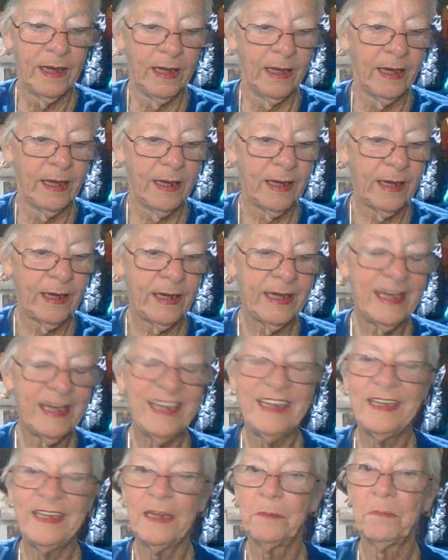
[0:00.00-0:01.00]

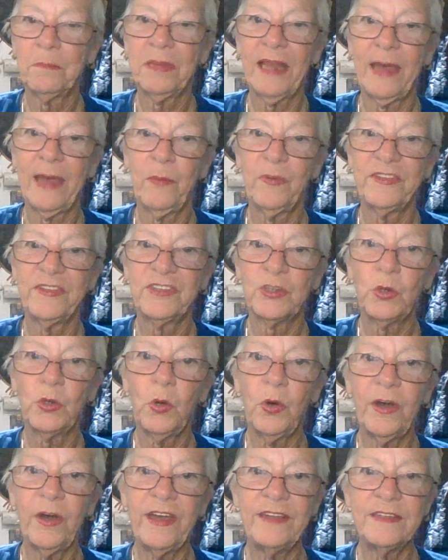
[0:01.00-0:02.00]
He didn't play with
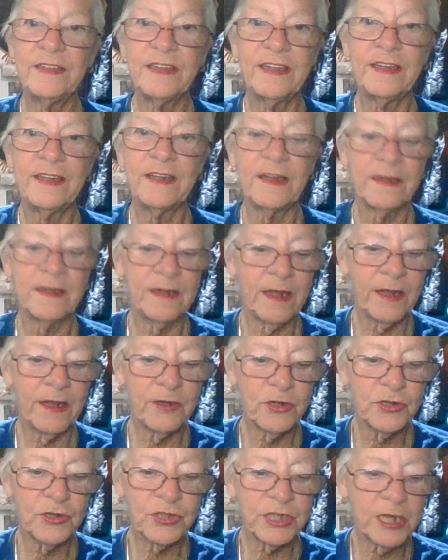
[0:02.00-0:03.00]
toys. He didn't
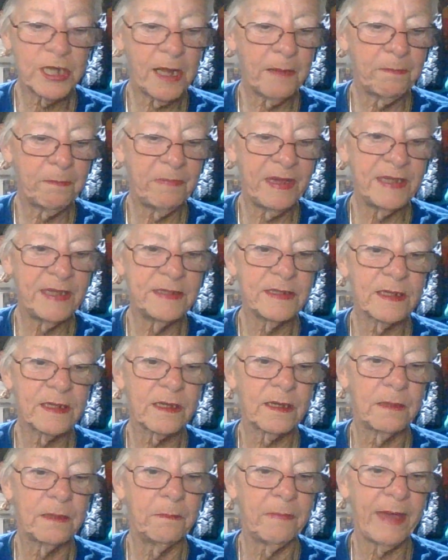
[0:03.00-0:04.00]
understand
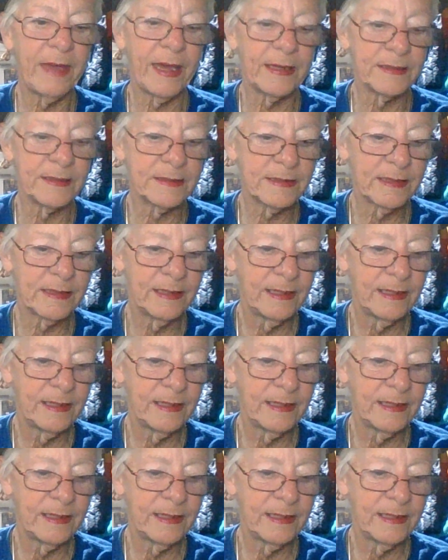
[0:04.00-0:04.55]
basic commands.